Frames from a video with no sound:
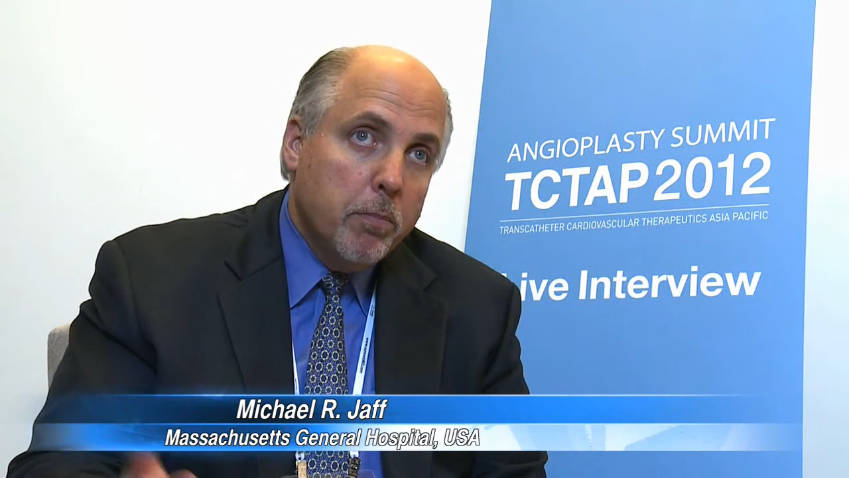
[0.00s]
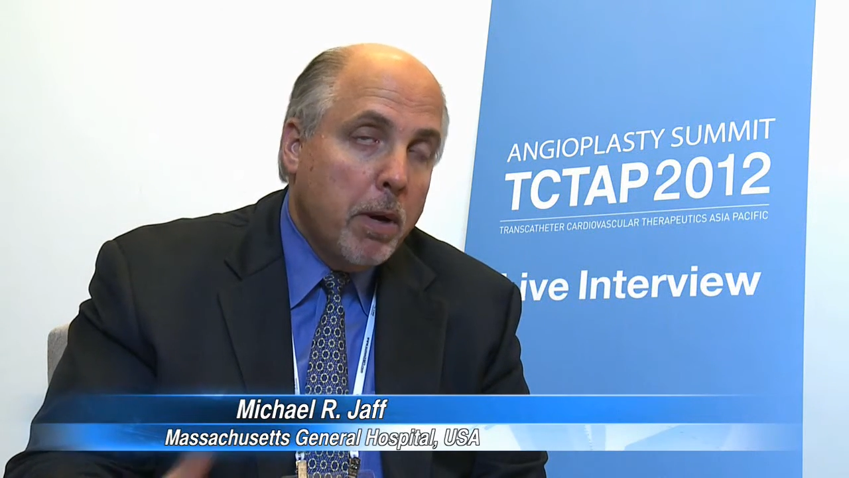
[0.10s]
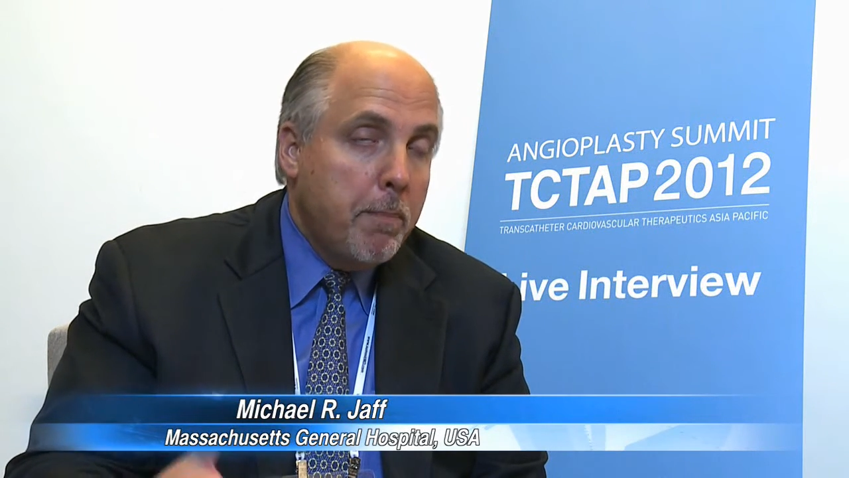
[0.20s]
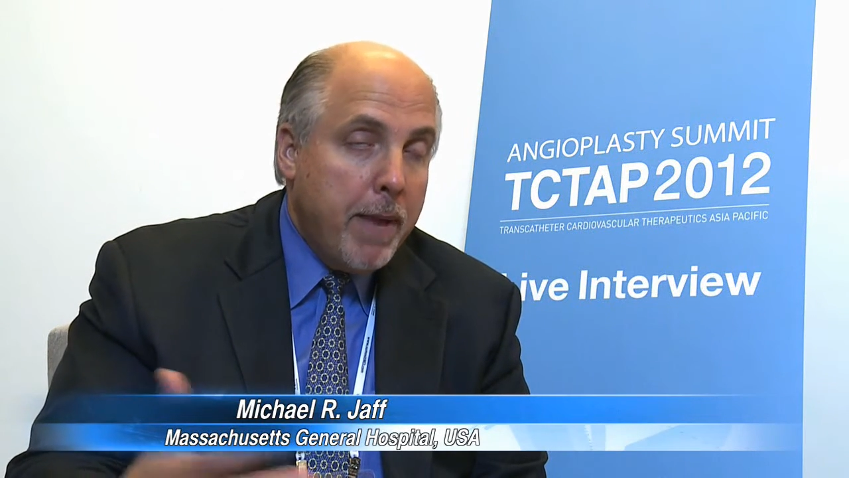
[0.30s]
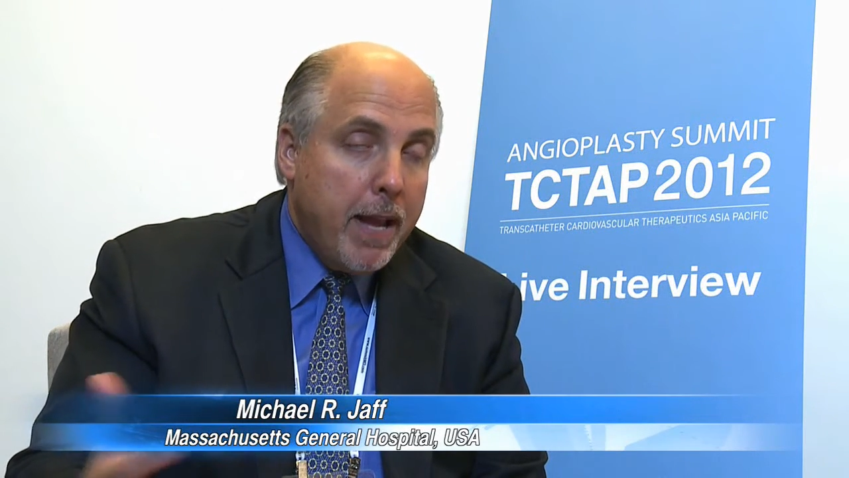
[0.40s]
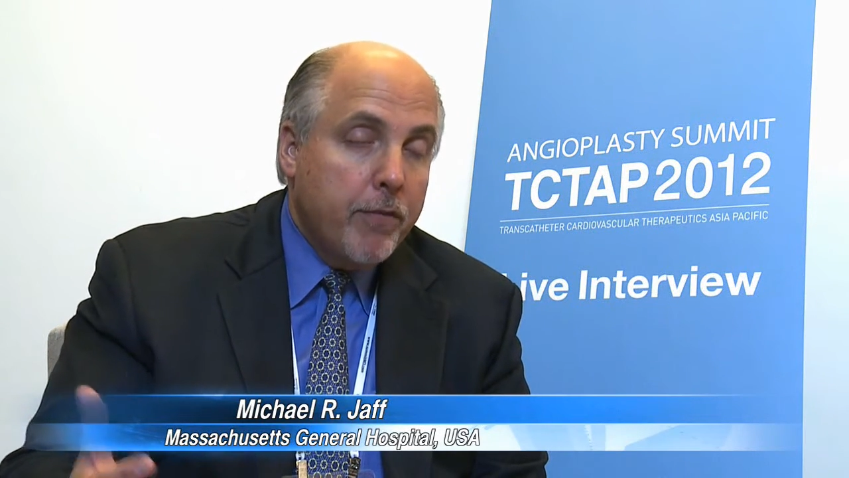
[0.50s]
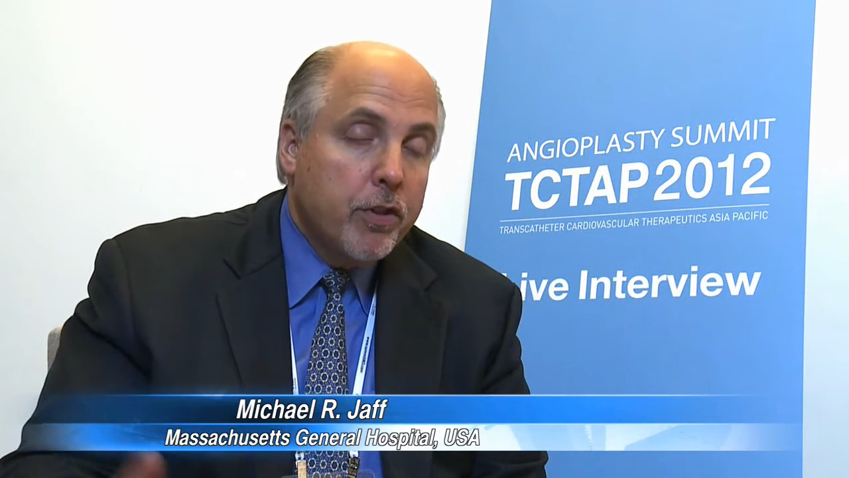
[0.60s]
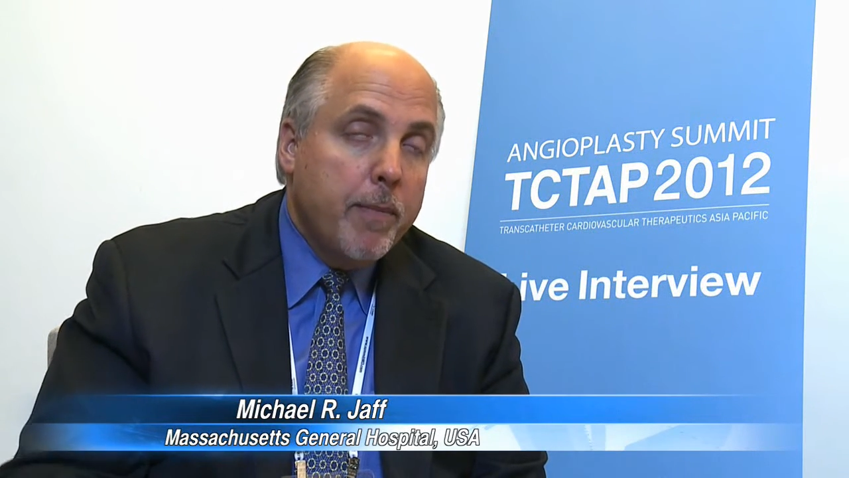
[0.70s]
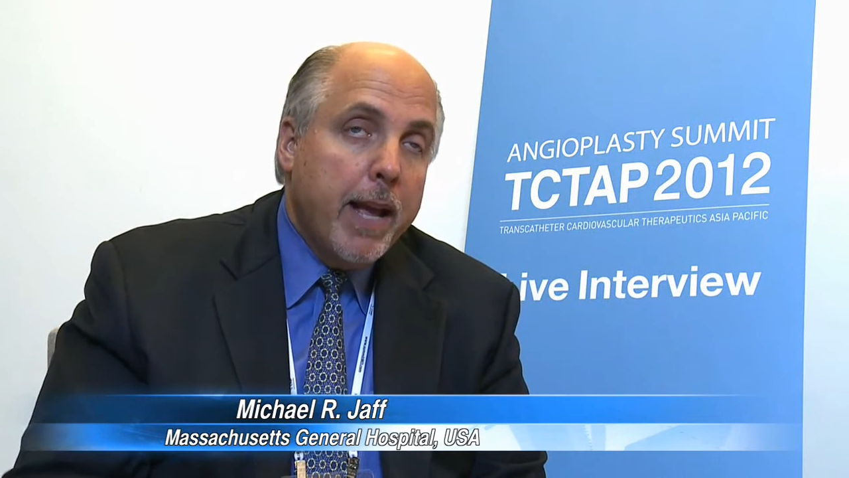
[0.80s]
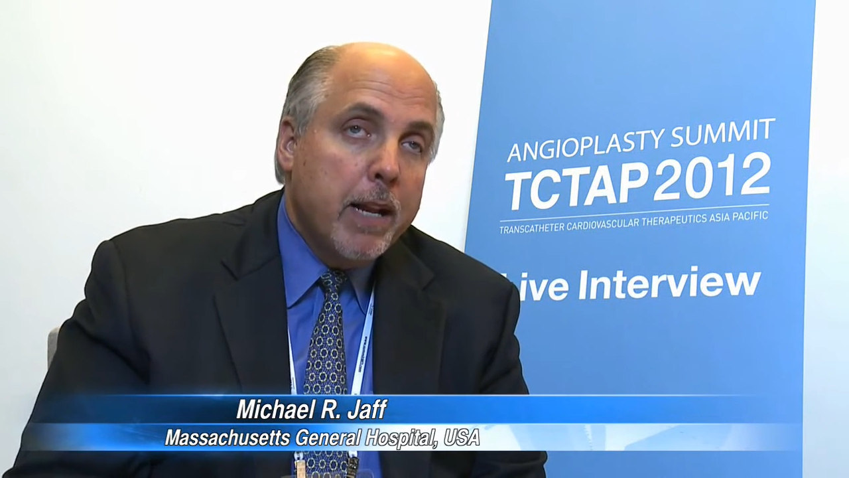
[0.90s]
but may have
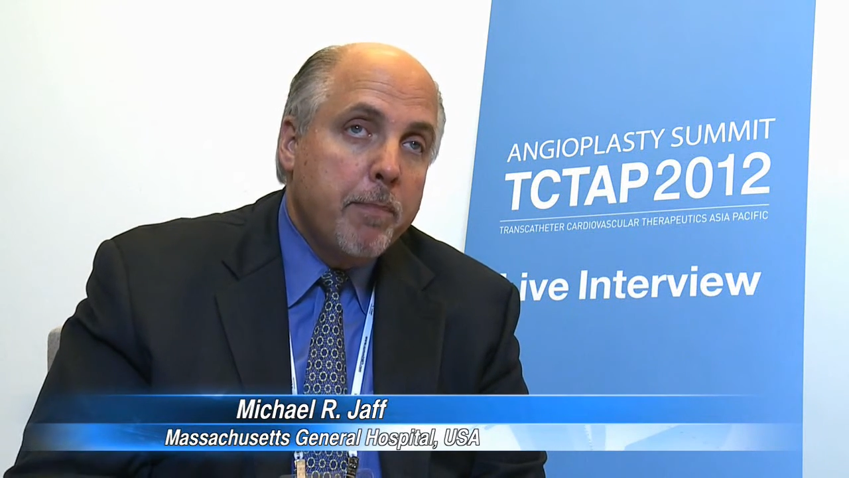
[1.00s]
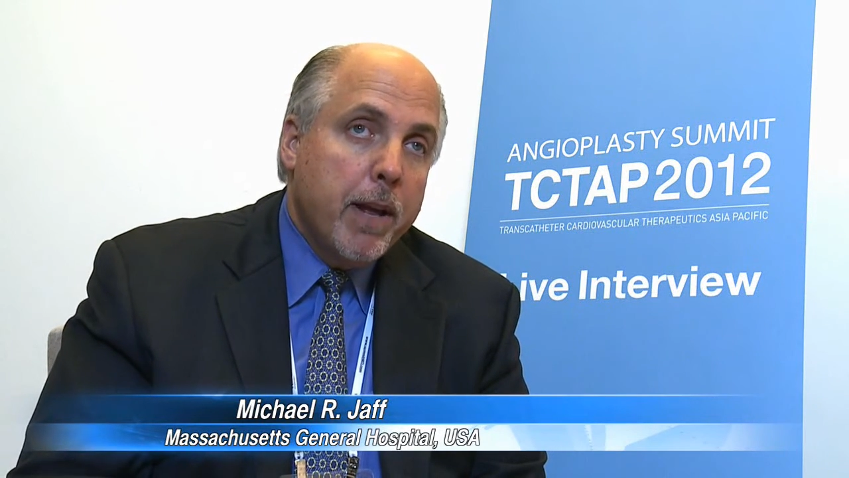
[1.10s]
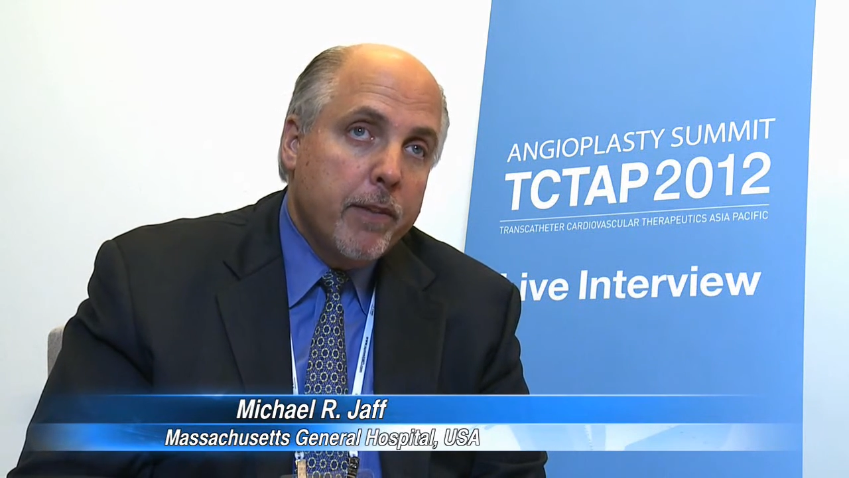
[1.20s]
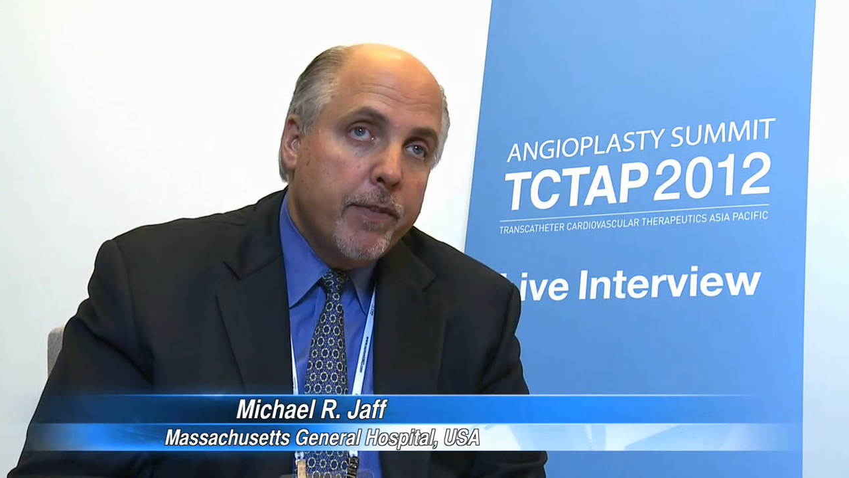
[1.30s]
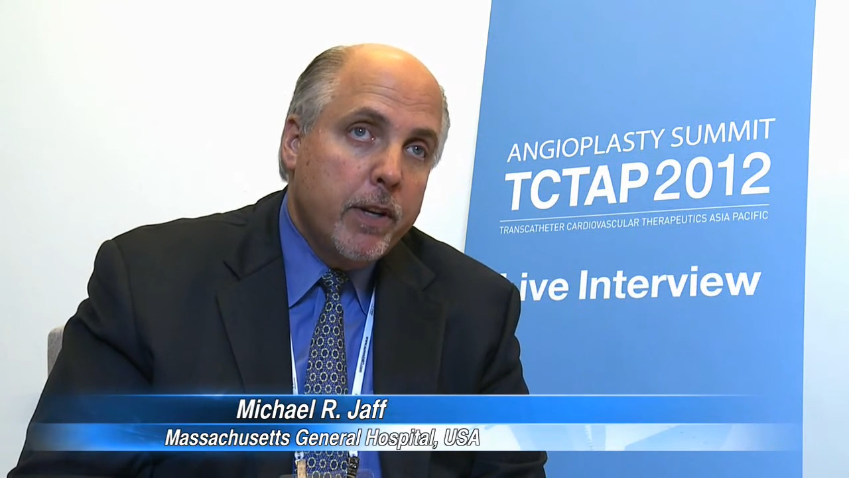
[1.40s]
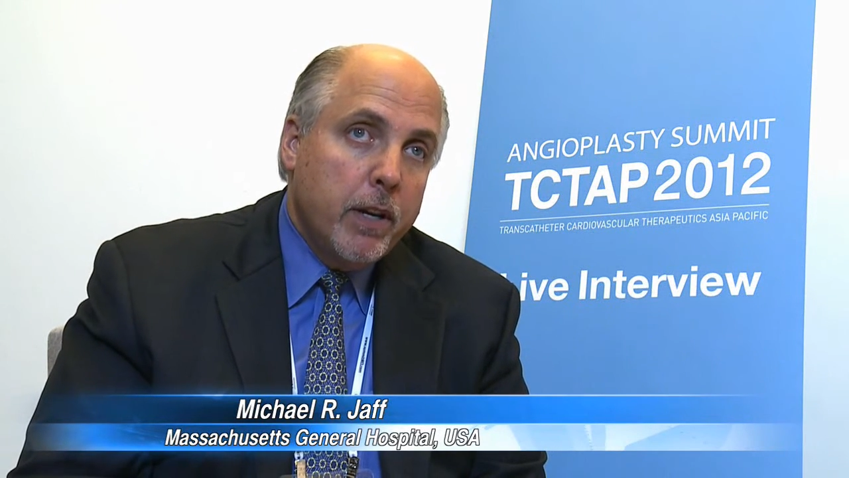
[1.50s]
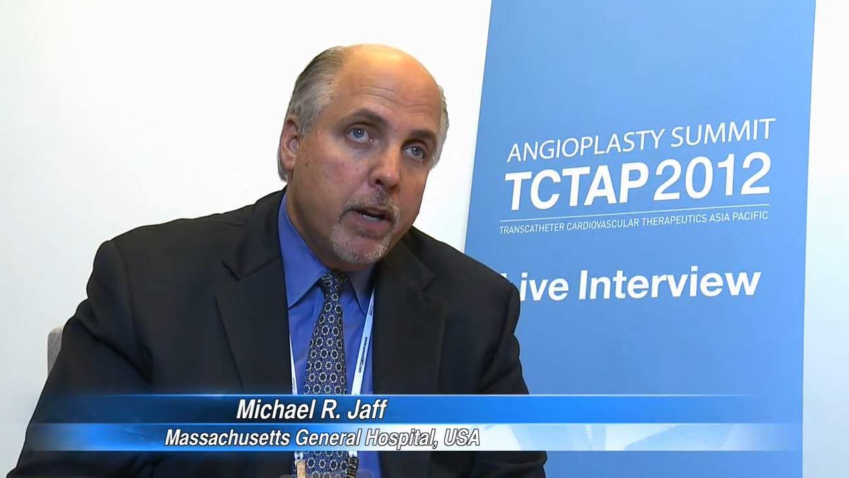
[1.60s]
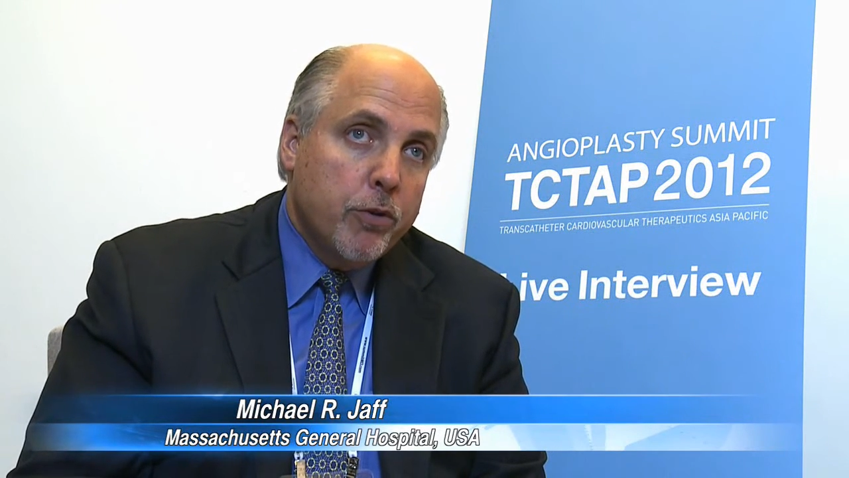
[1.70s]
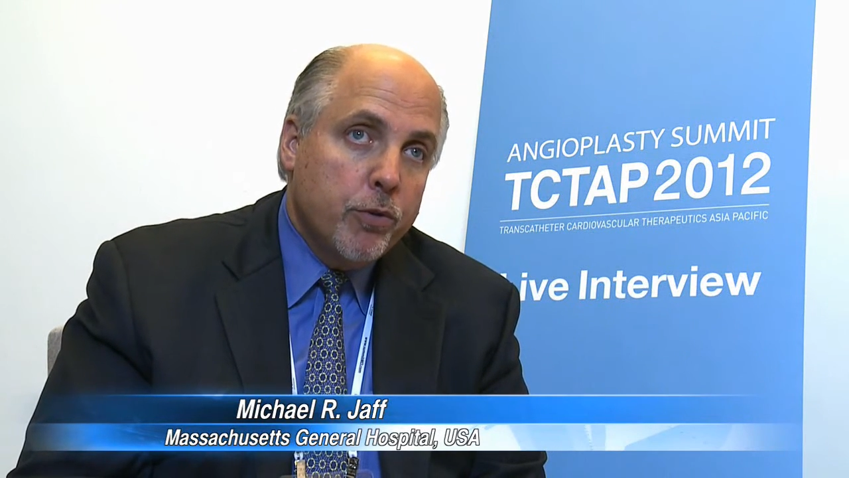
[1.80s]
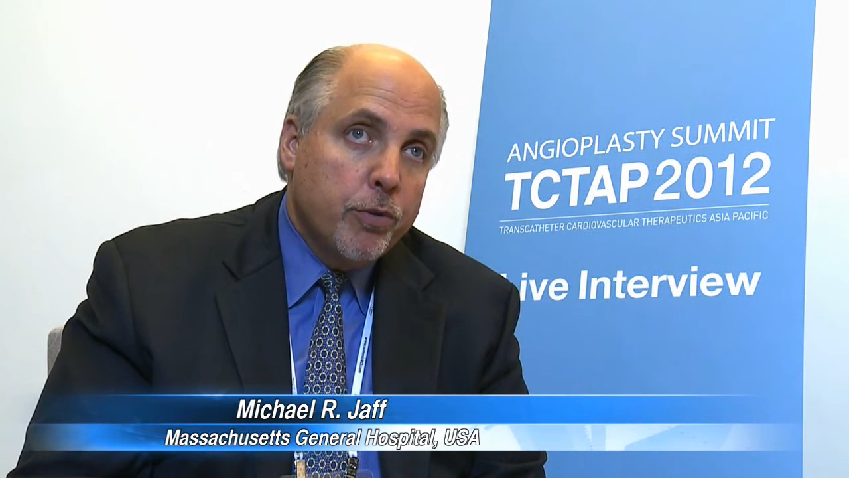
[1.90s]
some added benefit in
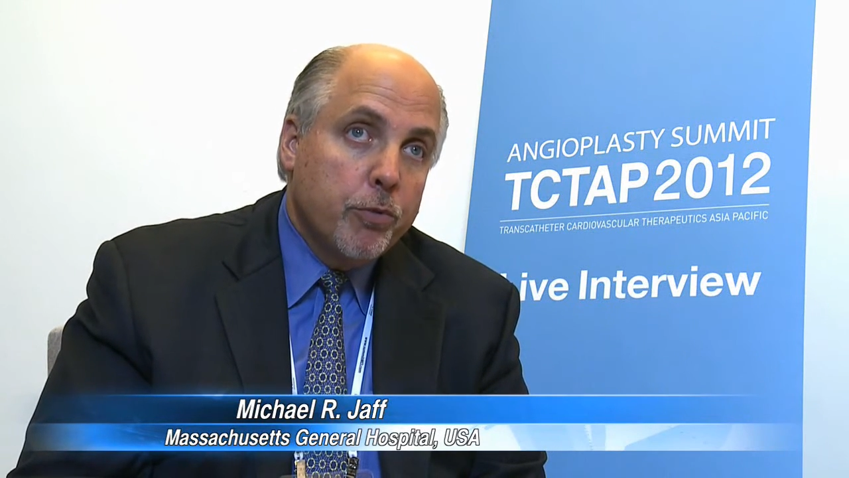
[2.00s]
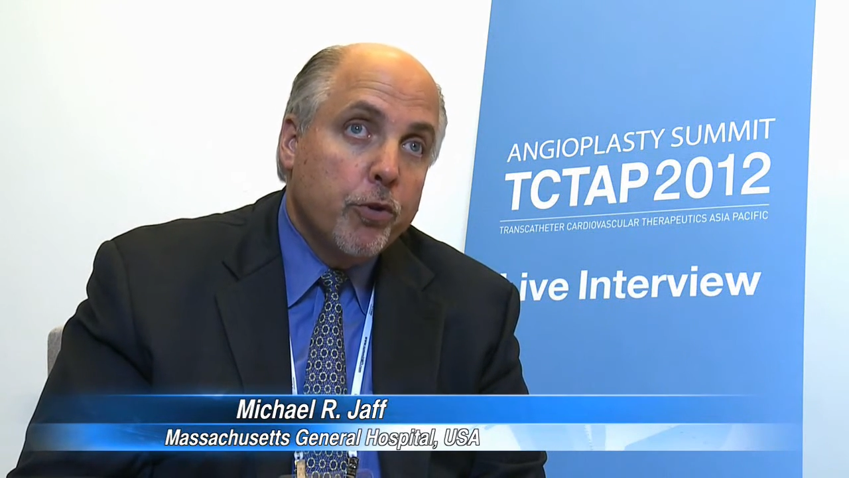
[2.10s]
aneurysms,